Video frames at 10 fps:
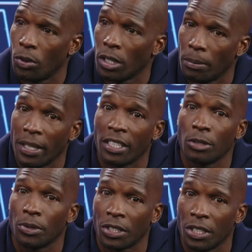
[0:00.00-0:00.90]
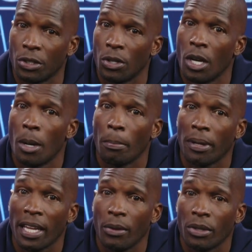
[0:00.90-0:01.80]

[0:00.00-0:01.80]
The players in Brazil play with